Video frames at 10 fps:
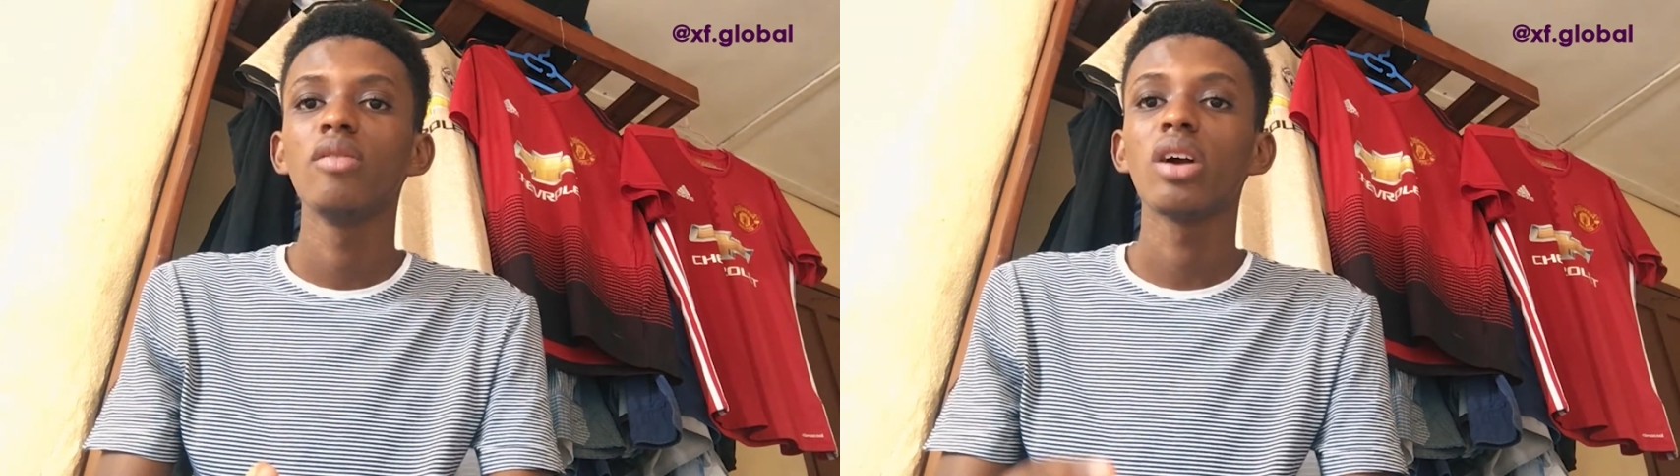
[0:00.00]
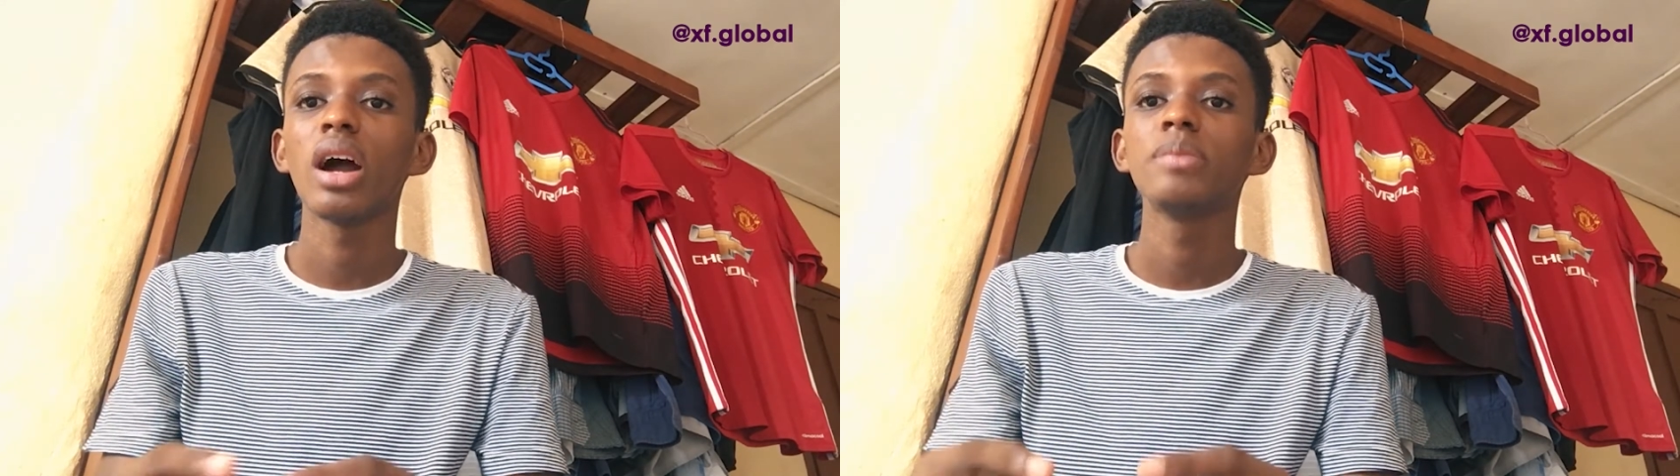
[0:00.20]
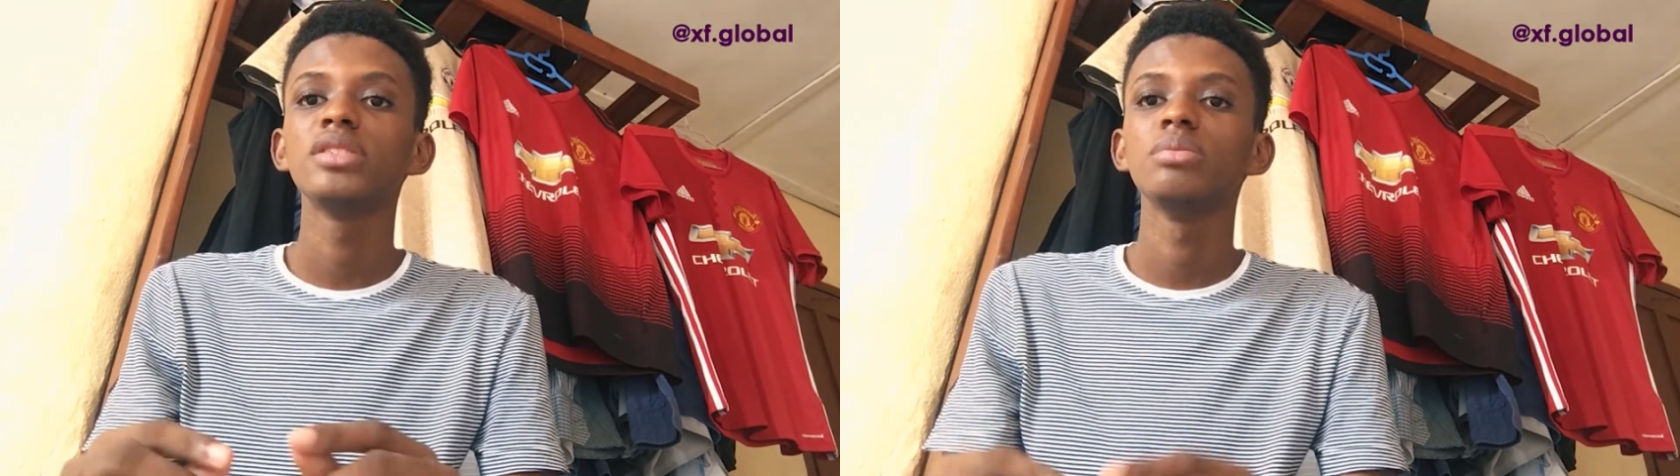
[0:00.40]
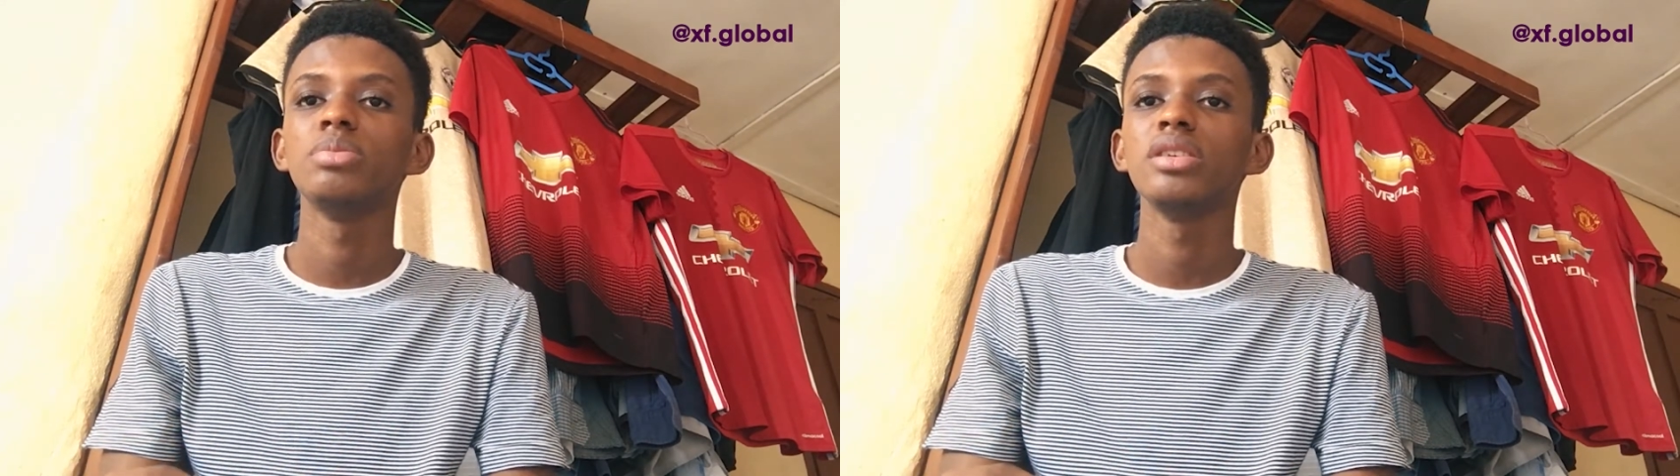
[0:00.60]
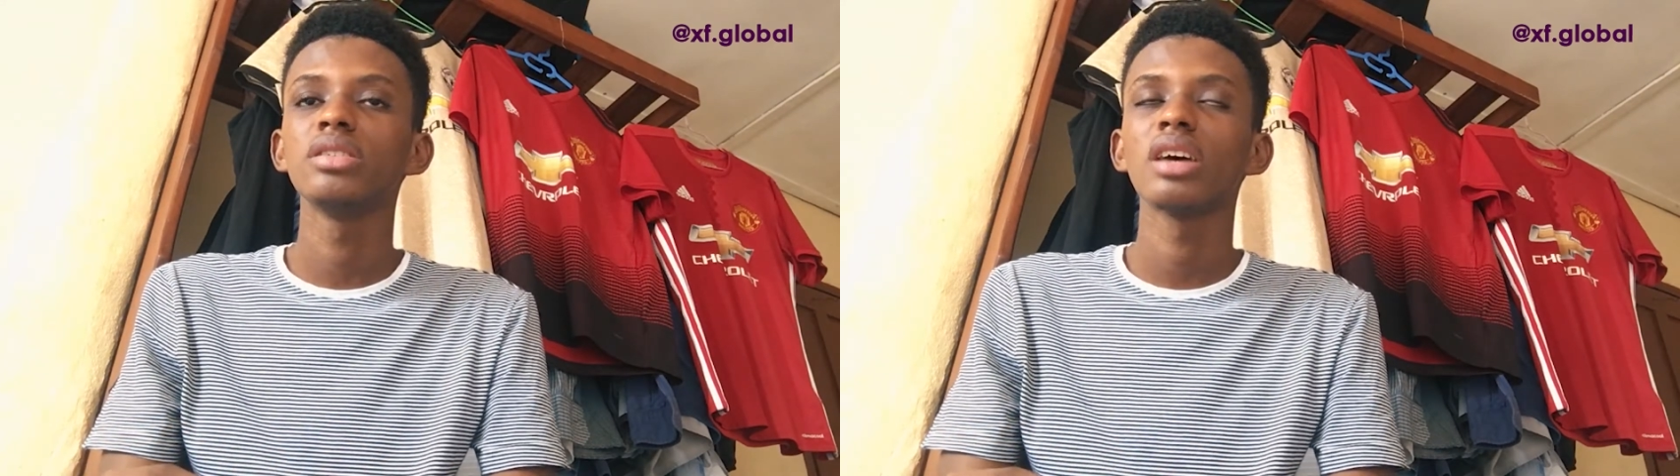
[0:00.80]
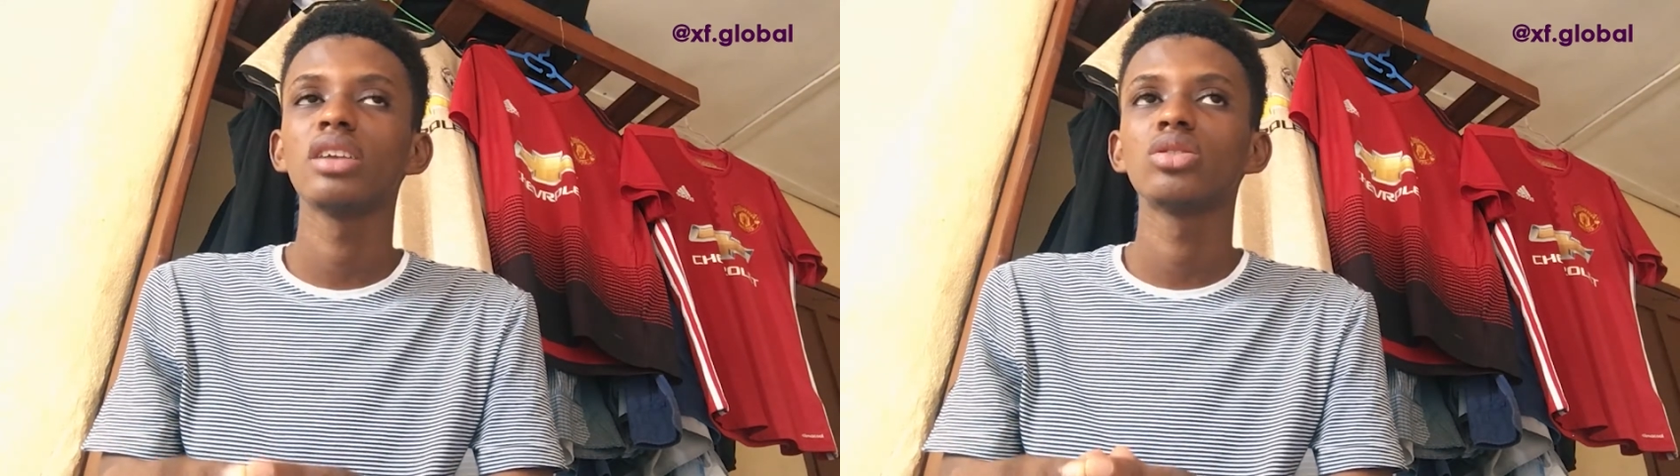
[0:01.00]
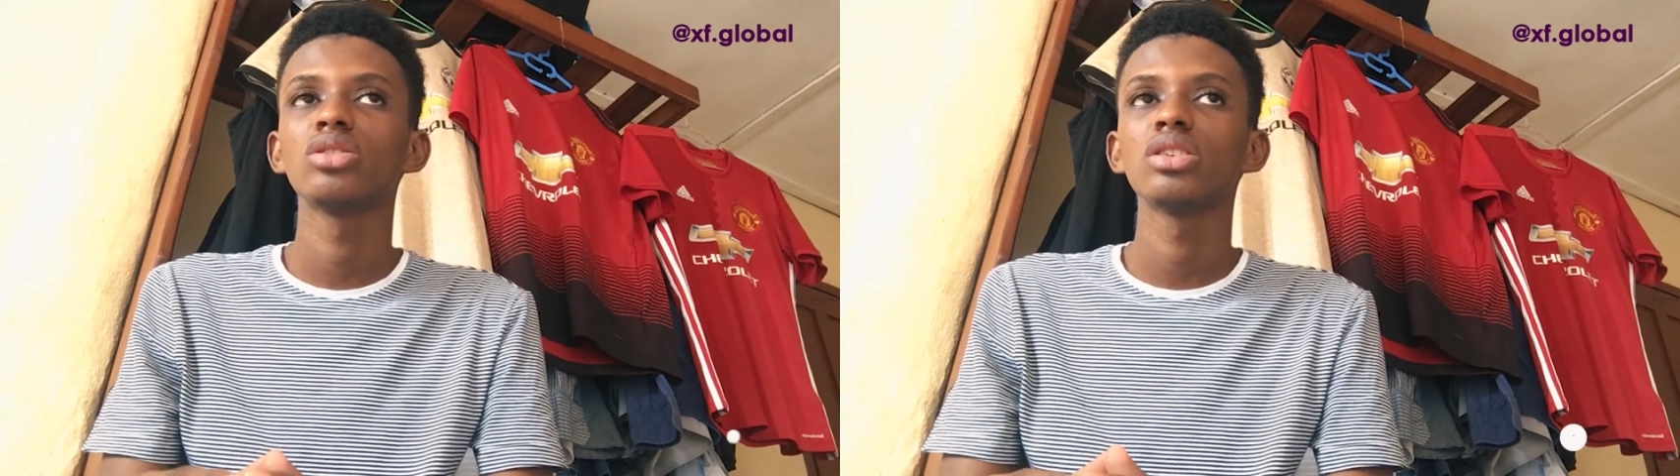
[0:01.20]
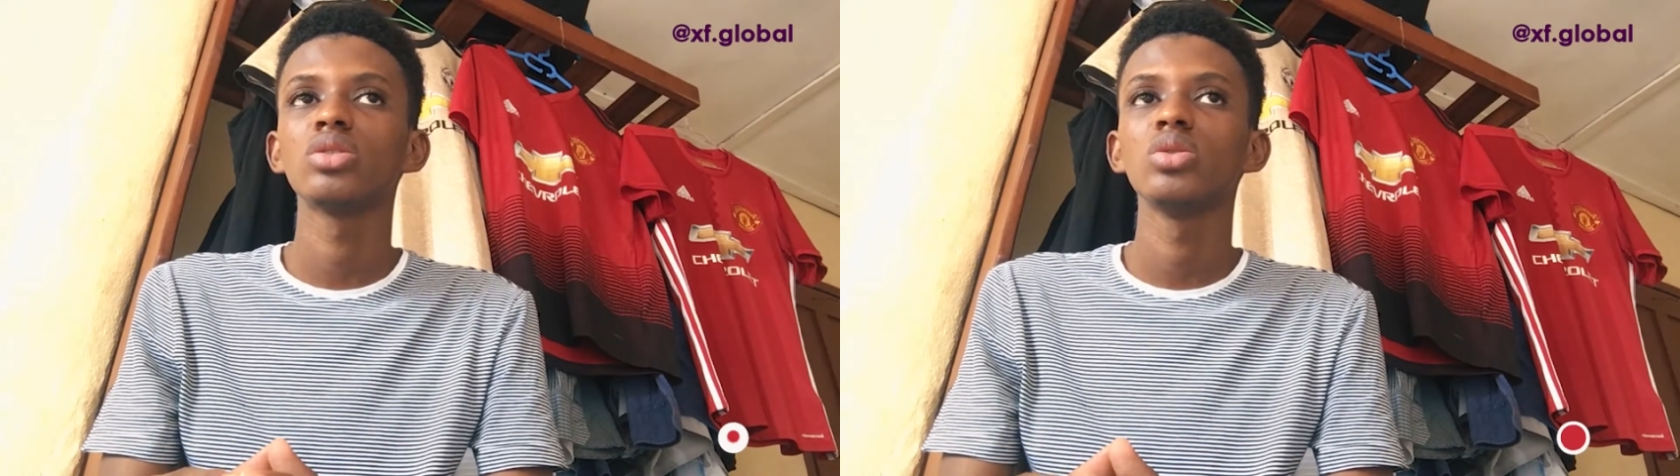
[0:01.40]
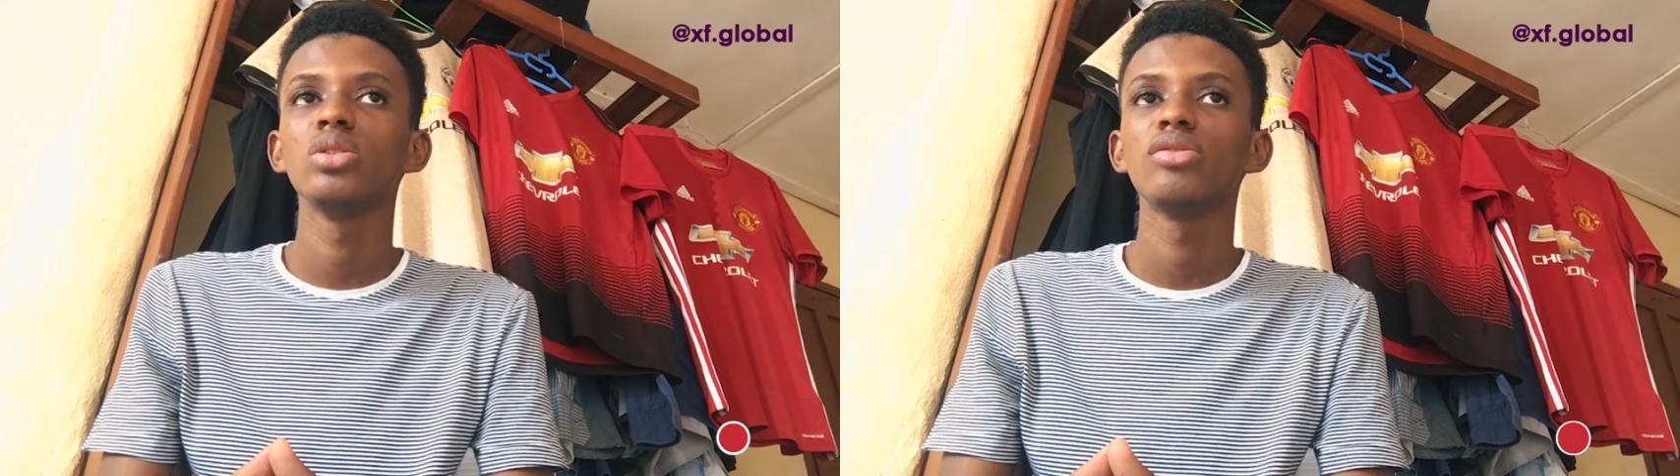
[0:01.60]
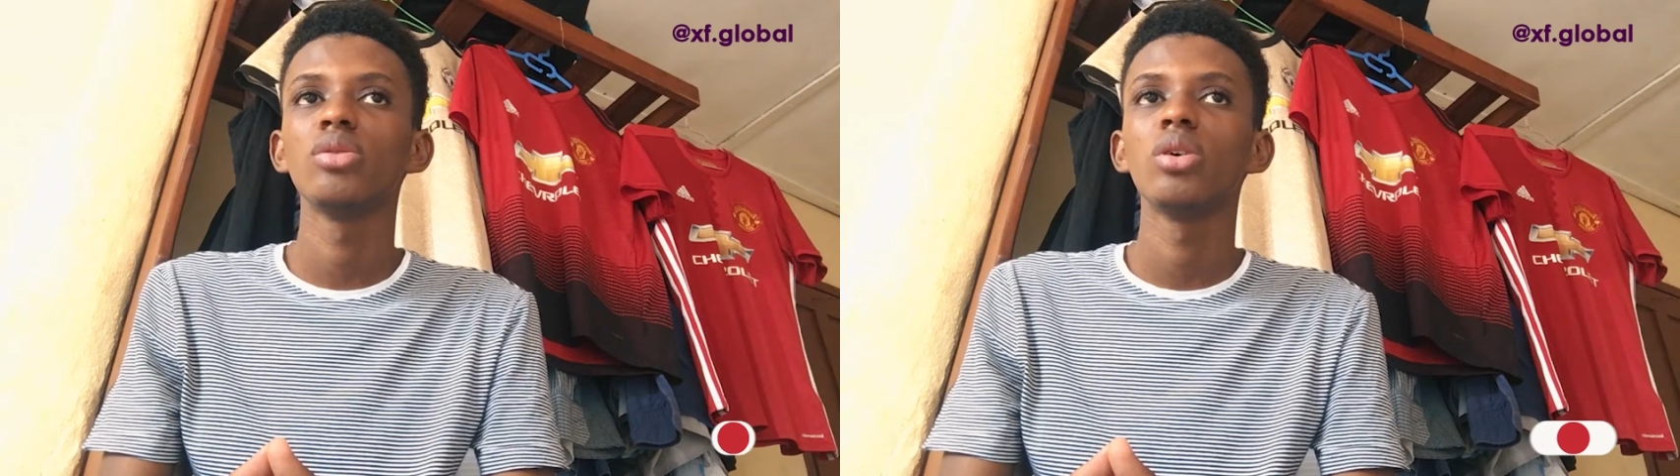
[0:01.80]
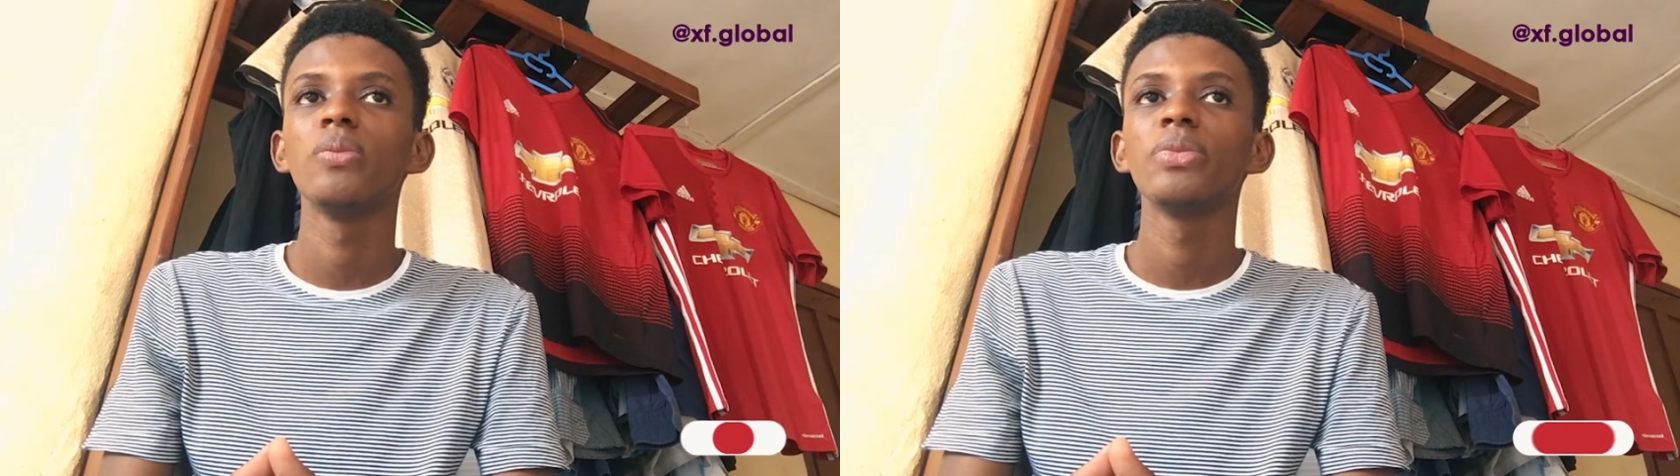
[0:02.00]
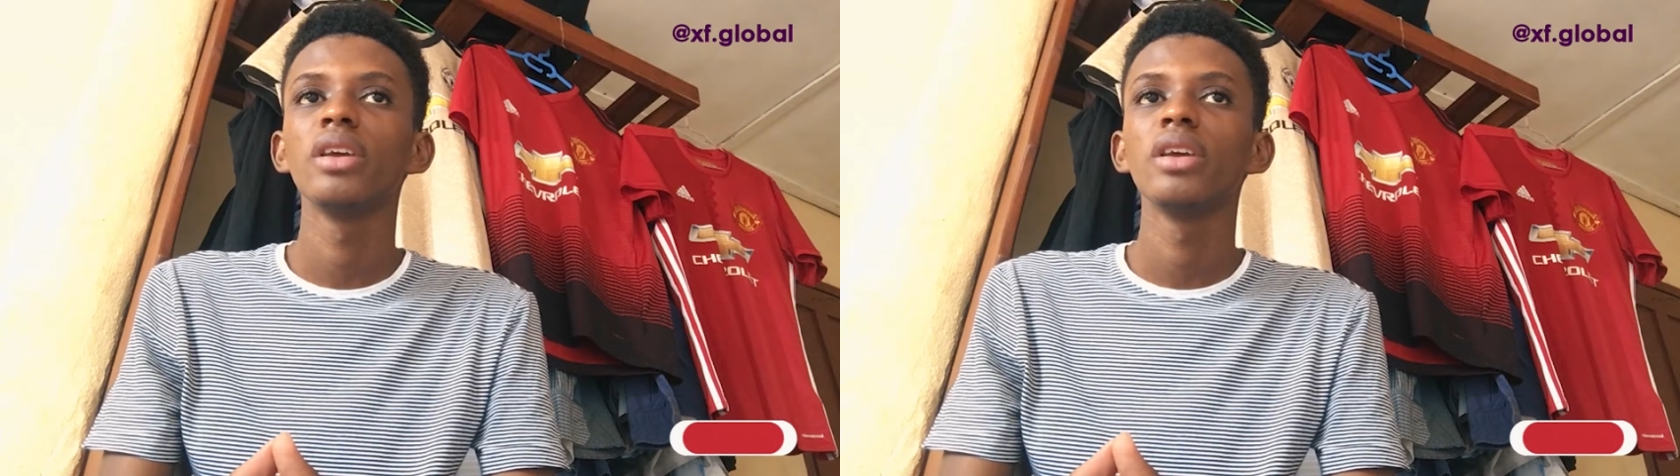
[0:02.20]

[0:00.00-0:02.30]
For captain picks, I suggest you go for